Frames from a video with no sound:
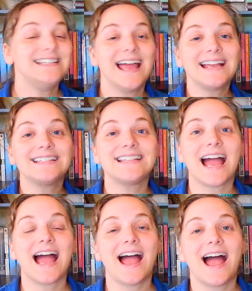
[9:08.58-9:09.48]
Next,
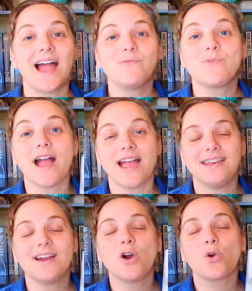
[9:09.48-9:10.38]
I
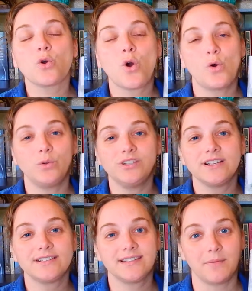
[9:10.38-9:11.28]
read Cold
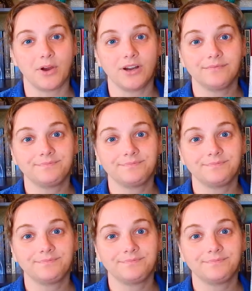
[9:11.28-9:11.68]
Summer.